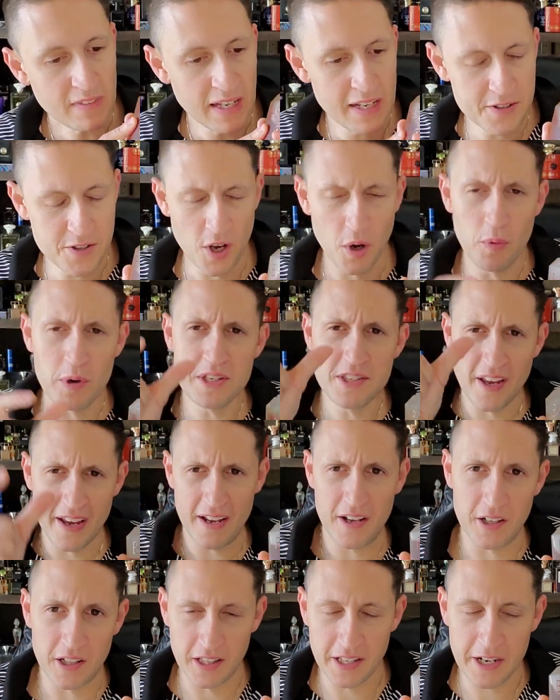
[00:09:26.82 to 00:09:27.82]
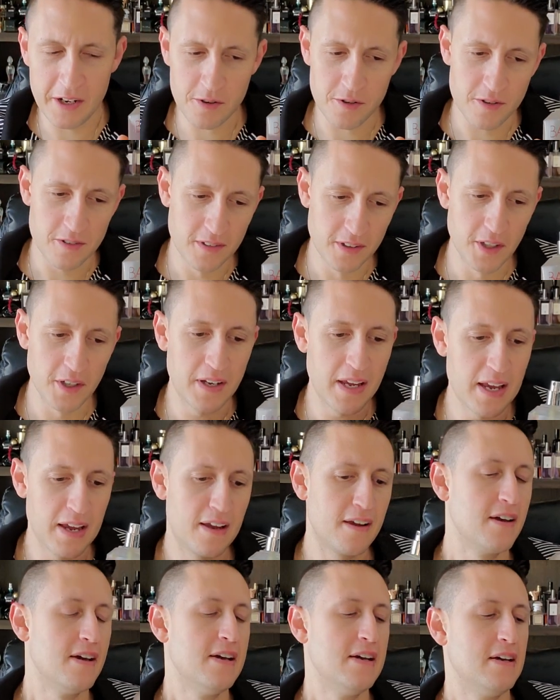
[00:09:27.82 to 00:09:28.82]
it's always like clear
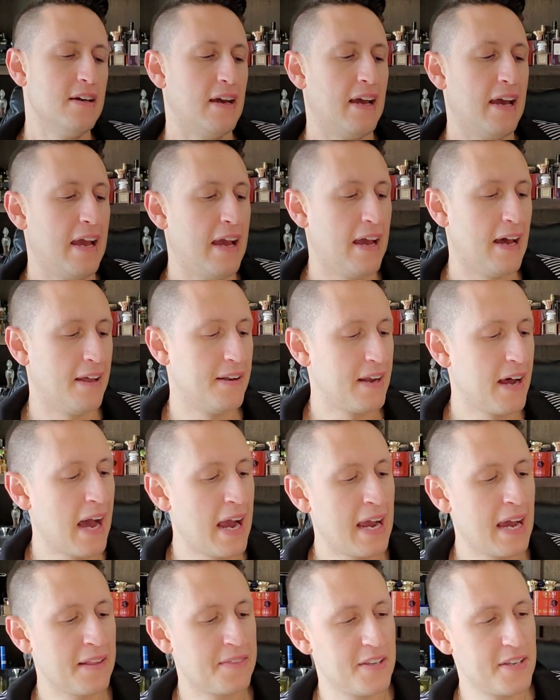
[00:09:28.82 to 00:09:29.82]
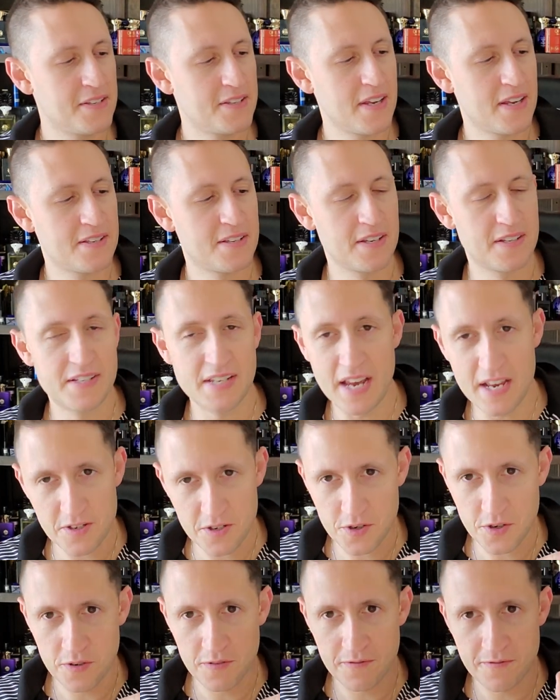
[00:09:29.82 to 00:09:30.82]
looking. And I got this as a
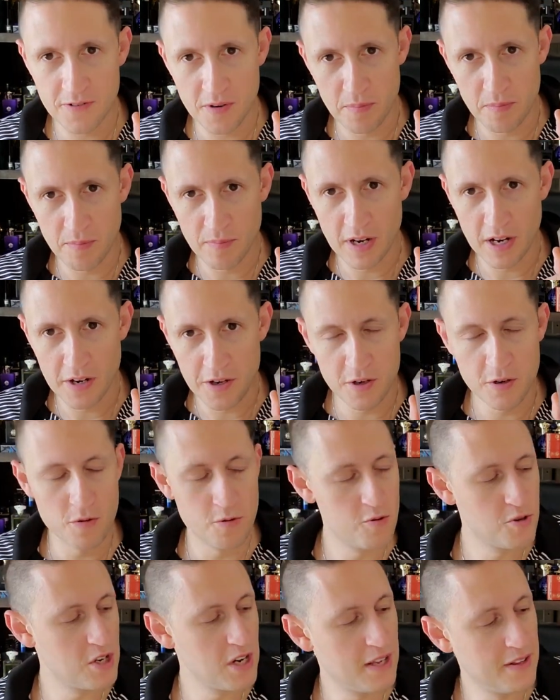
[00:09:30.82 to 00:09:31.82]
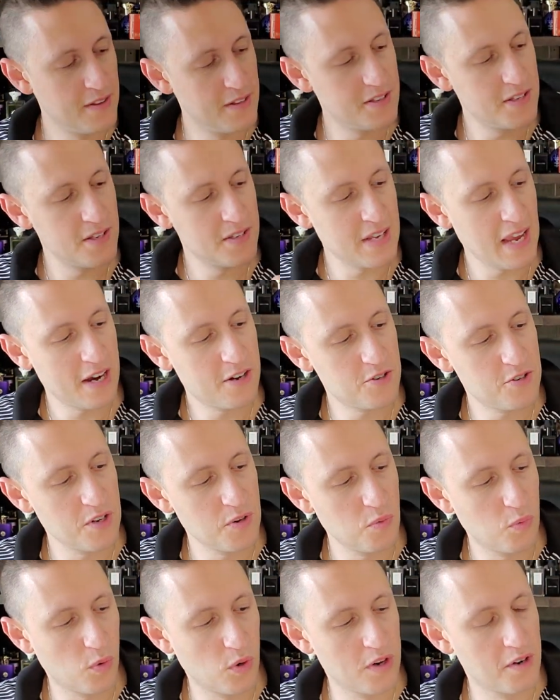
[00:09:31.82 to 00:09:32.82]
tester from Anuj, and this is
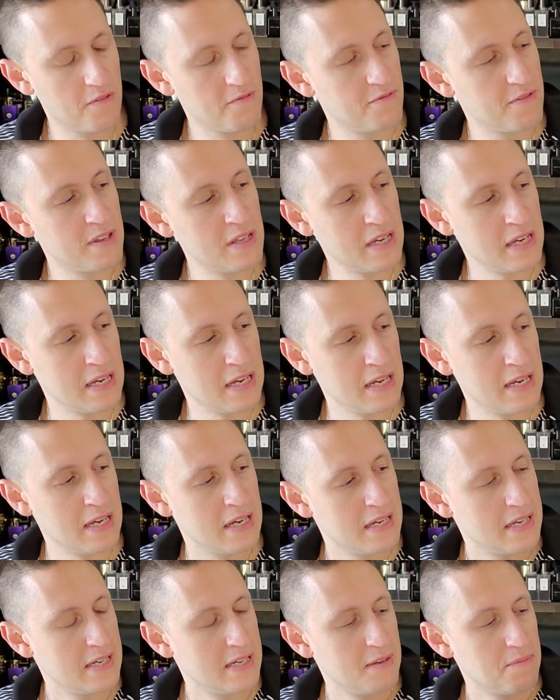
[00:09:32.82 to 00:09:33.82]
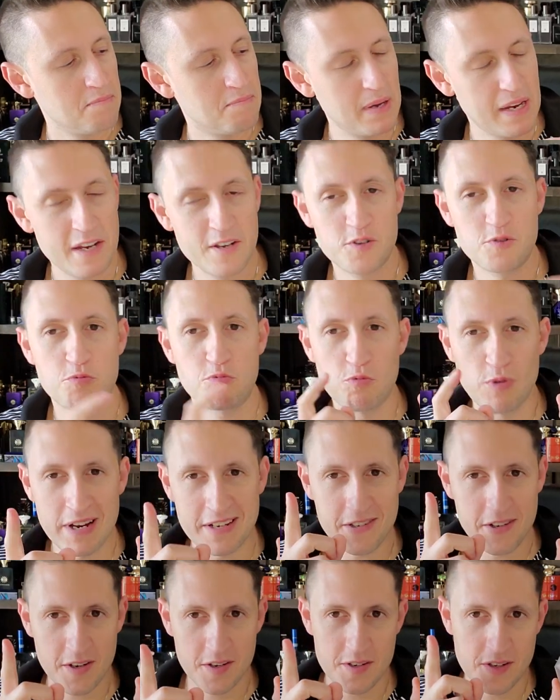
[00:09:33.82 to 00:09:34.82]
actually one of the biggest
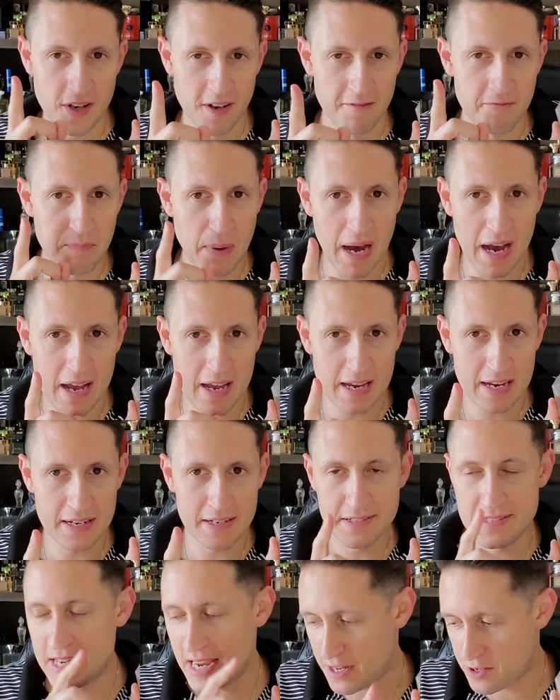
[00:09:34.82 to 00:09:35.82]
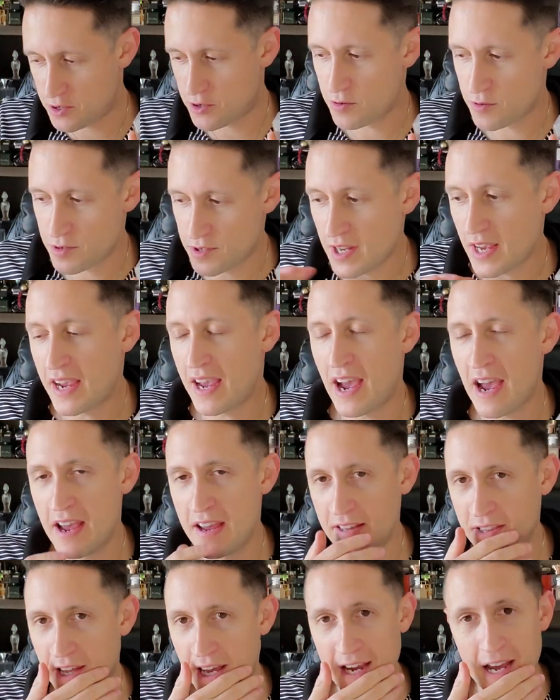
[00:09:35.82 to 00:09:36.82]
risks of buying testers like
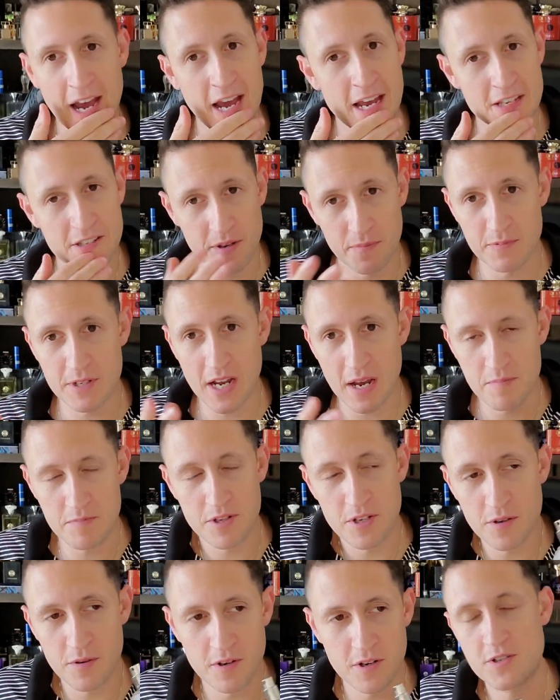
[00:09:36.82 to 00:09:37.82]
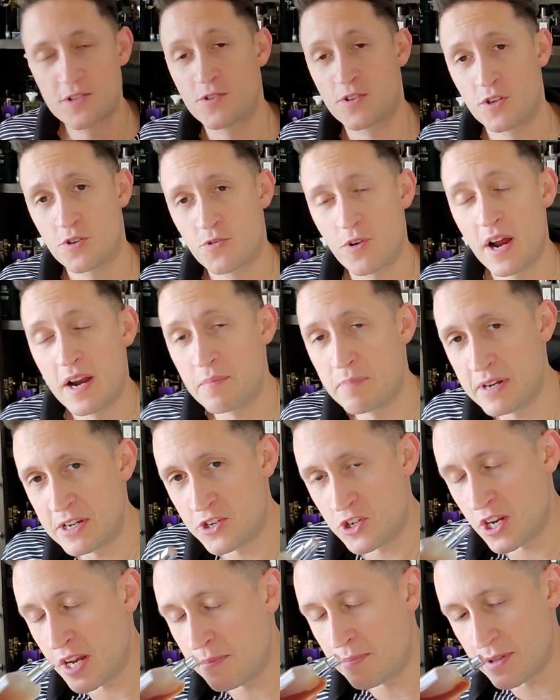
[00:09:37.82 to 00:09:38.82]
I like I sometimes do to, to try to be
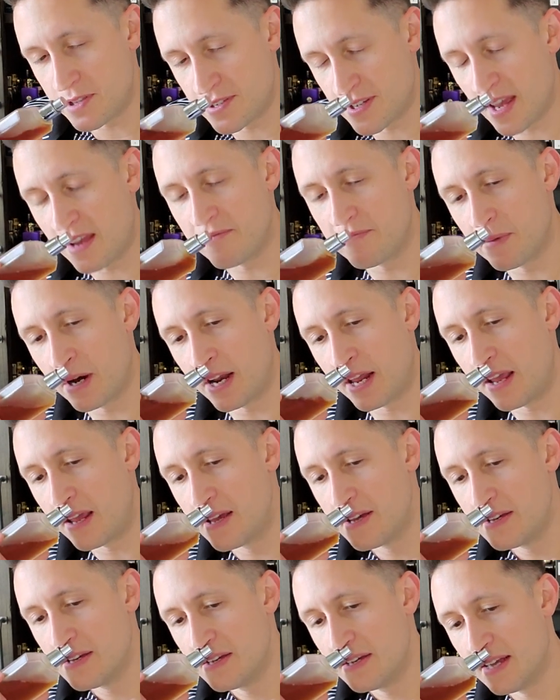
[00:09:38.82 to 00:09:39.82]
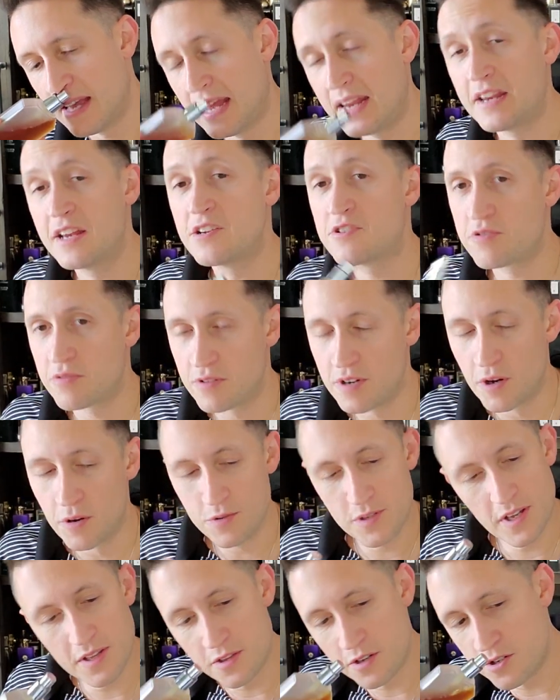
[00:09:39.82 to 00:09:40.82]
cheap and save money and get your
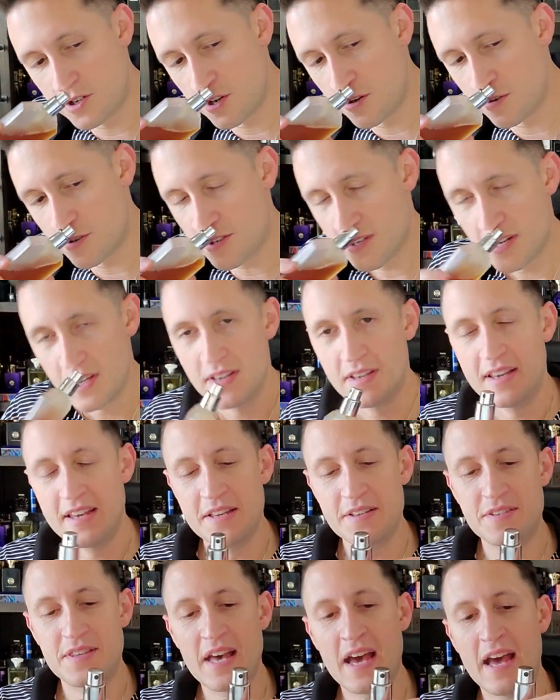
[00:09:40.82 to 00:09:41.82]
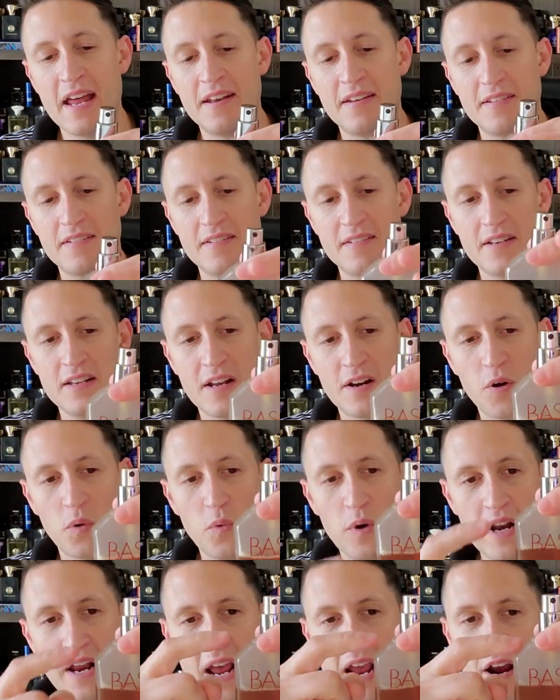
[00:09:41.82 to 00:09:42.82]
nose on the juice is that you know,
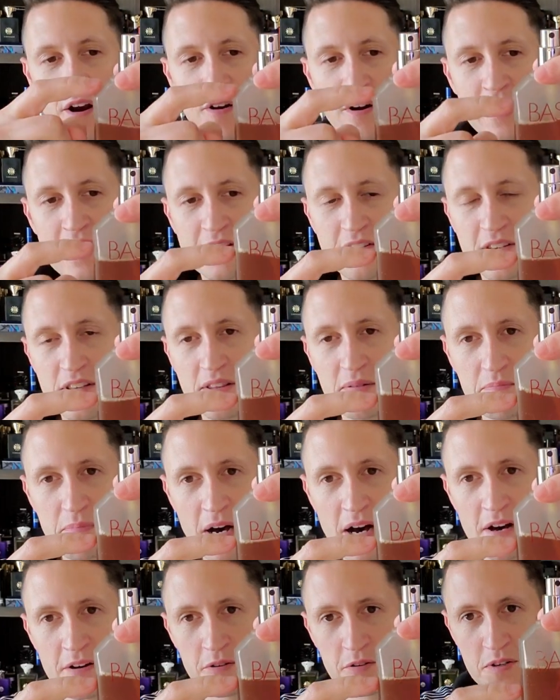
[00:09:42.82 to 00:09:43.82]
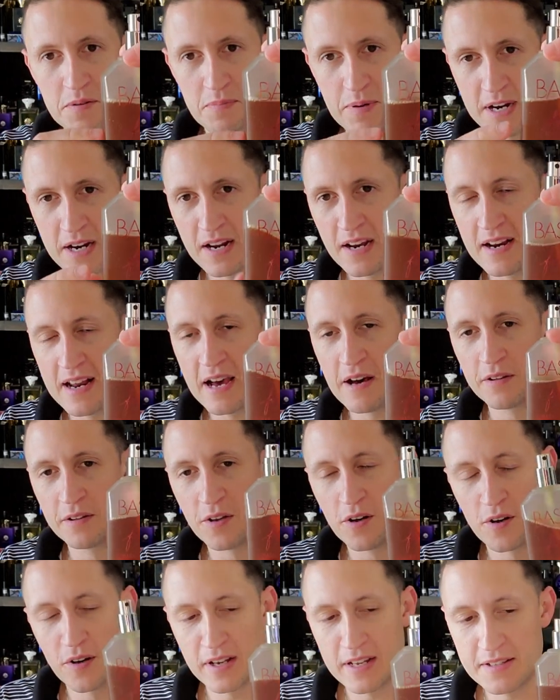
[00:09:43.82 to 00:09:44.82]
when air gets in the bottle, depending on how
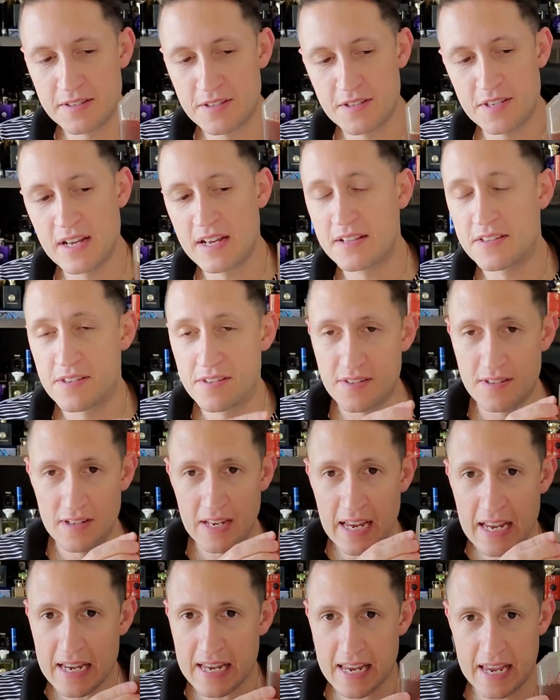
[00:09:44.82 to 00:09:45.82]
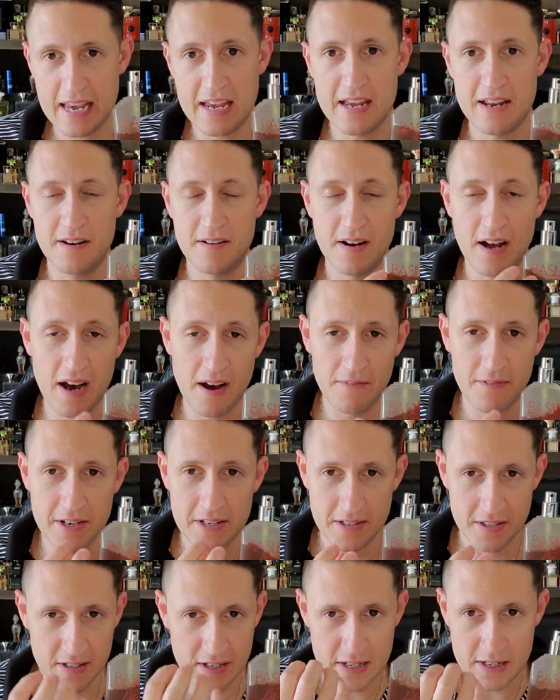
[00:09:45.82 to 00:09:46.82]
long it sits, it can
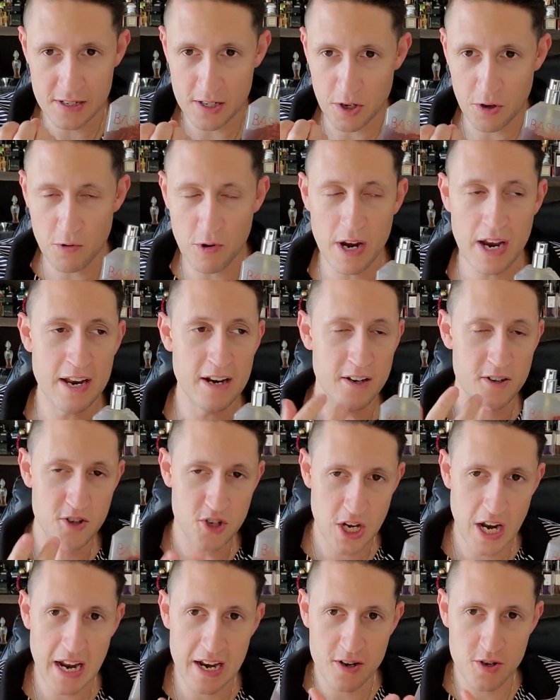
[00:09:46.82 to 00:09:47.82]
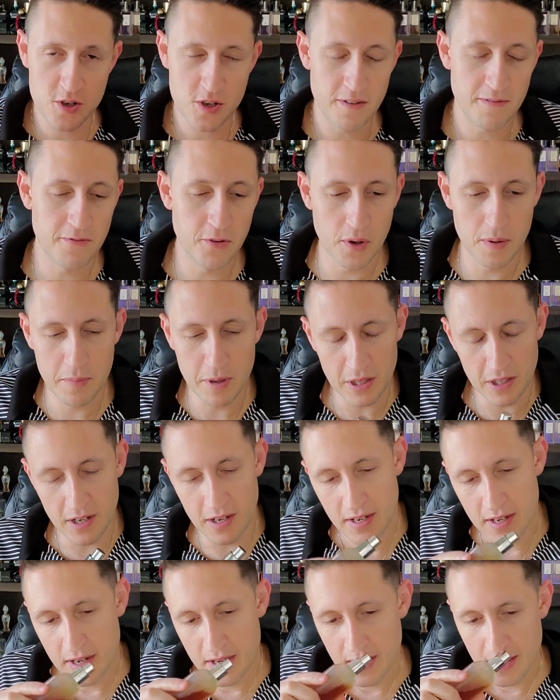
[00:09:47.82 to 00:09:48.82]
obviously degrade and change the formula.